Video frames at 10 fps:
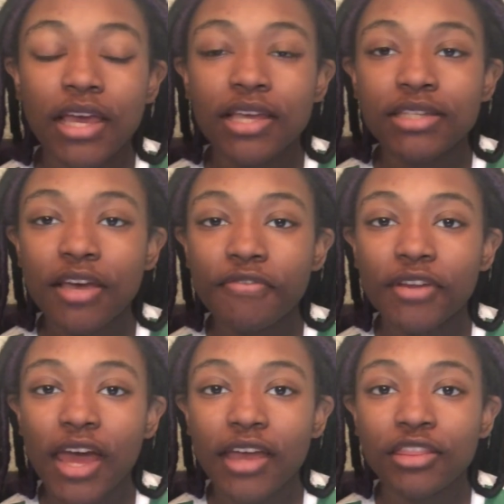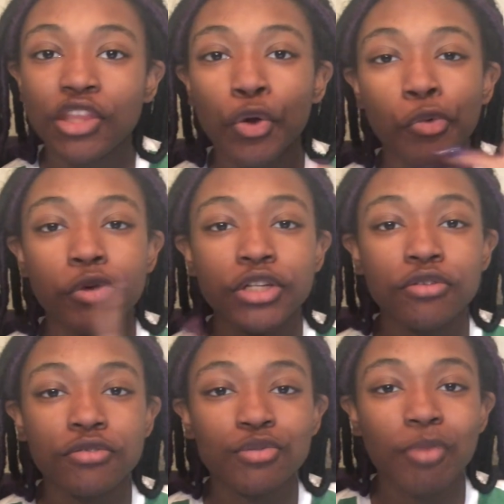except for, like, the
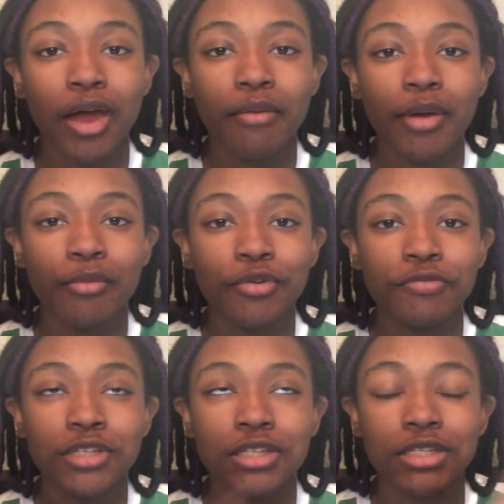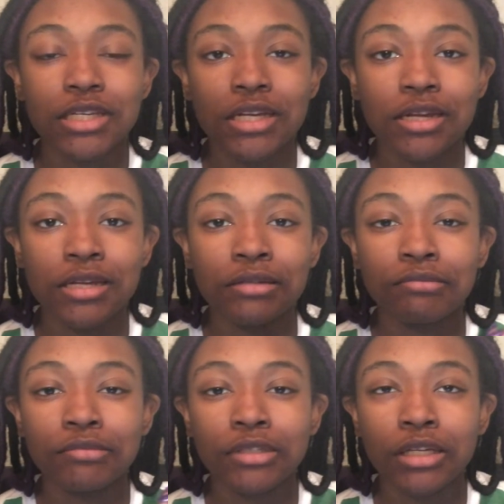original Spider-Man movies, because he didn't
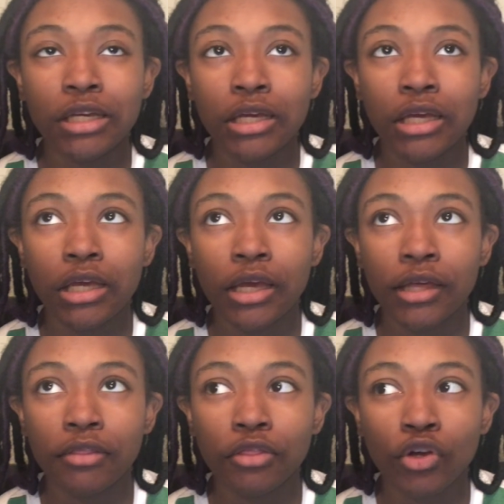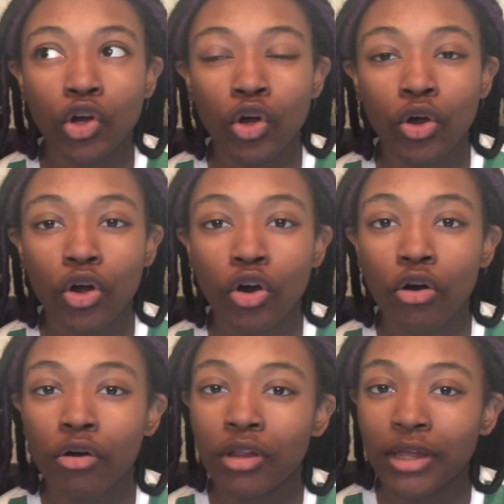get the
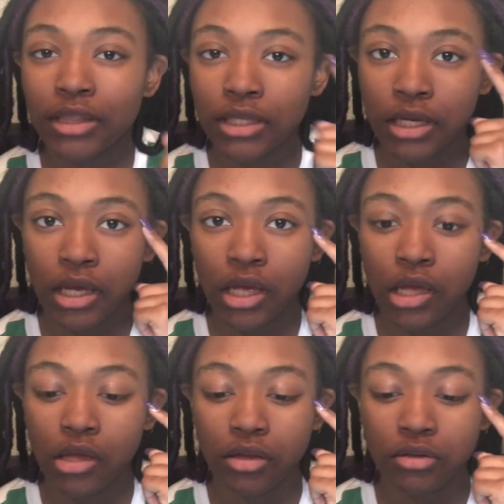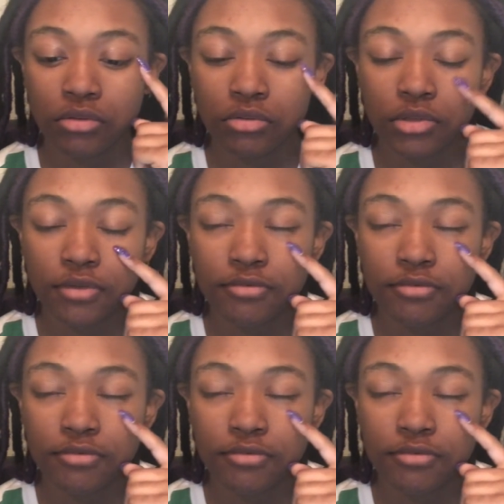girl at the end.